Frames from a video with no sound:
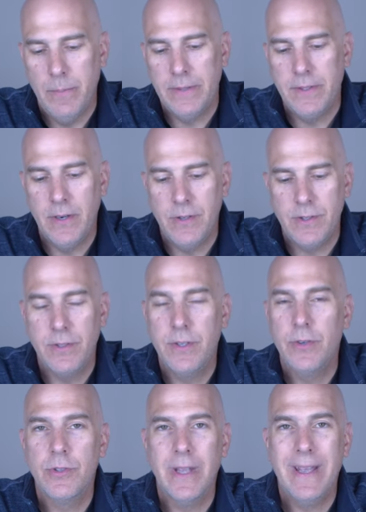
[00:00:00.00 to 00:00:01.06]
But there's,
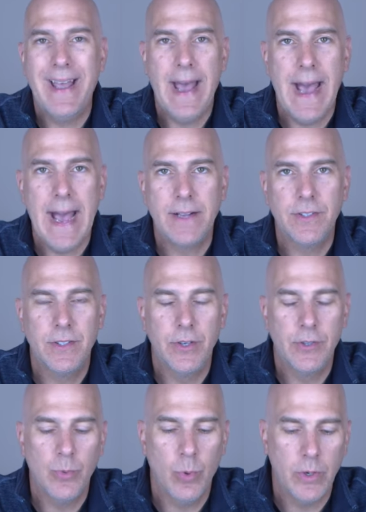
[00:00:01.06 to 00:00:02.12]
there's hacks and
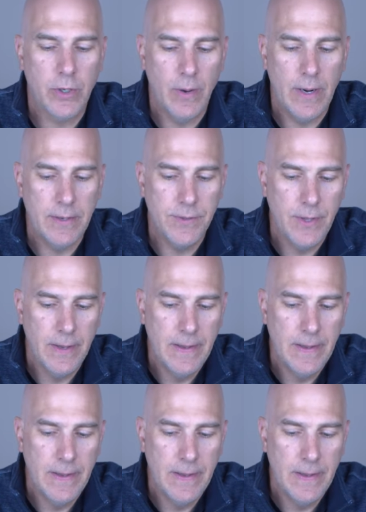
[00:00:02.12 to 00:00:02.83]
there's workarounds.